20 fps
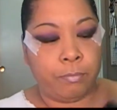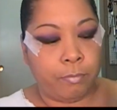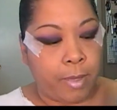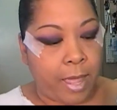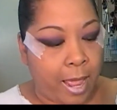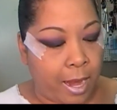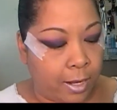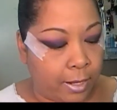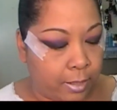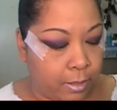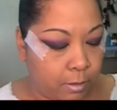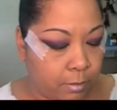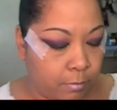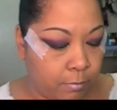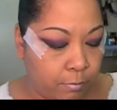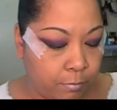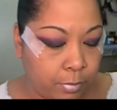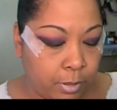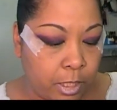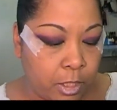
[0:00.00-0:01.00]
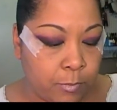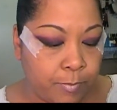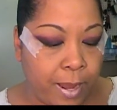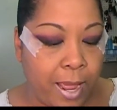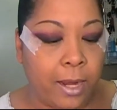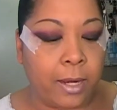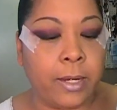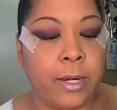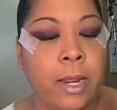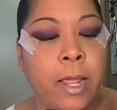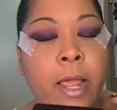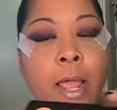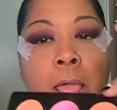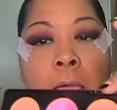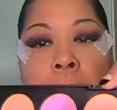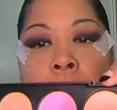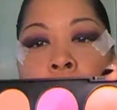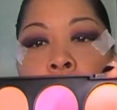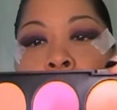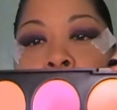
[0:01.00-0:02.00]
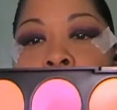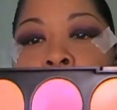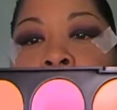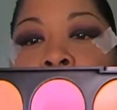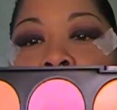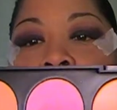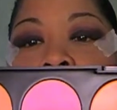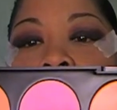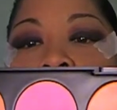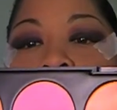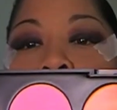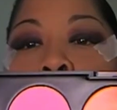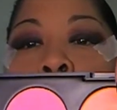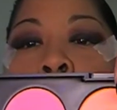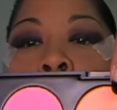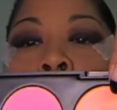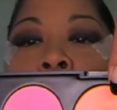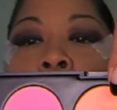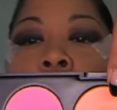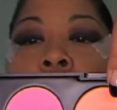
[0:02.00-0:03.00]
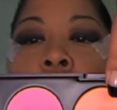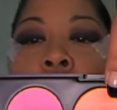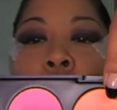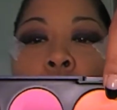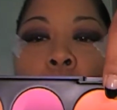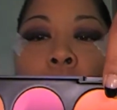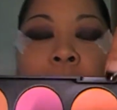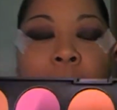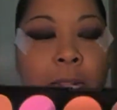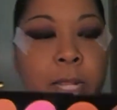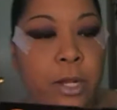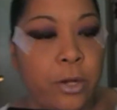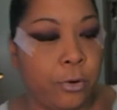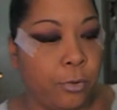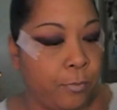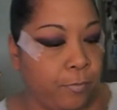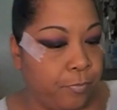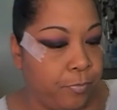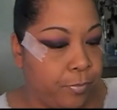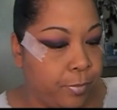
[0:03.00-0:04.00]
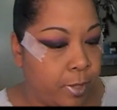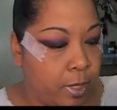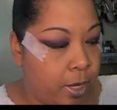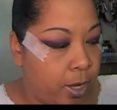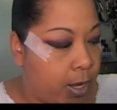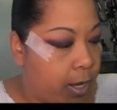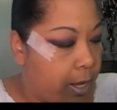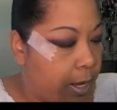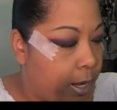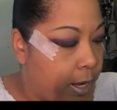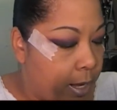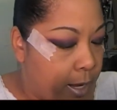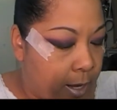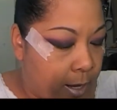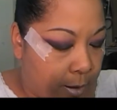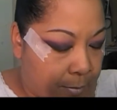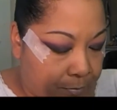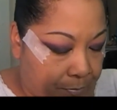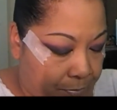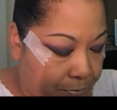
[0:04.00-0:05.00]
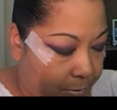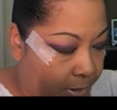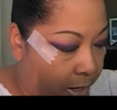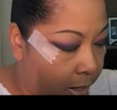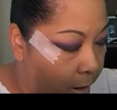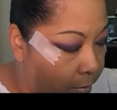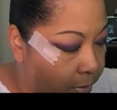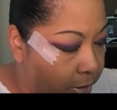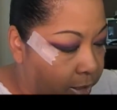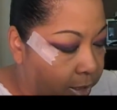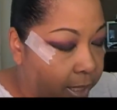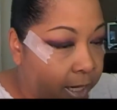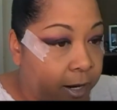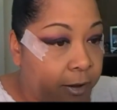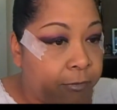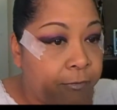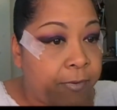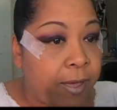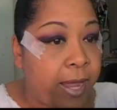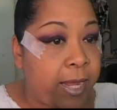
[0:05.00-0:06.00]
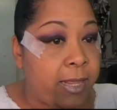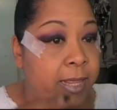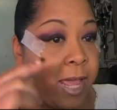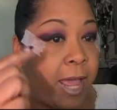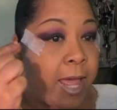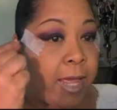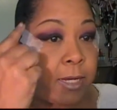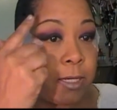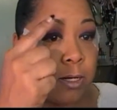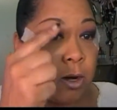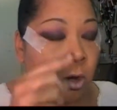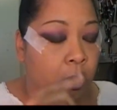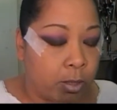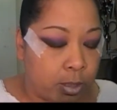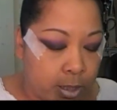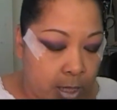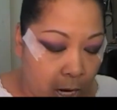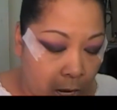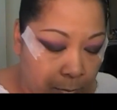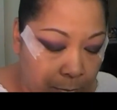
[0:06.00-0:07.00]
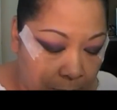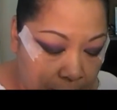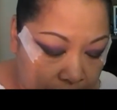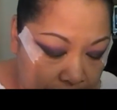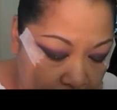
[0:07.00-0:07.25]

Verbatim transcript: palette, blush palette. And I'm going to take this orange color right here. And I'm just going to fade that on top of